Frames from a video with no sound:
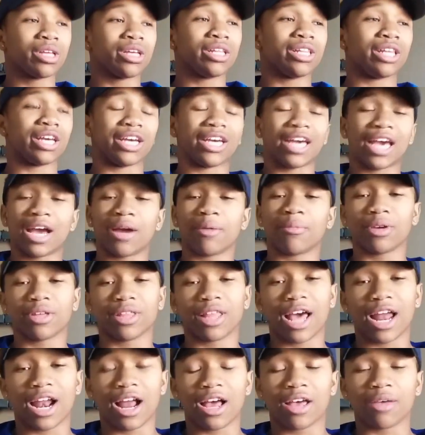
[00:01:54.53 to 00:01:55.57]
the camera
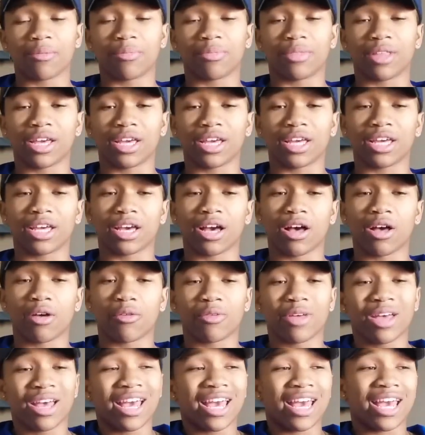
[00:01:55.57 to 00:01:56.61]
that I am thinking
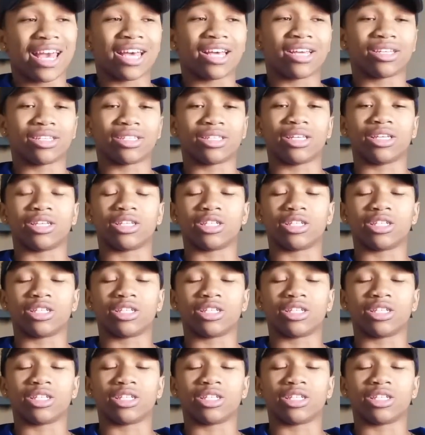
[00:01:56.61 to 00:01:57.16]
of is the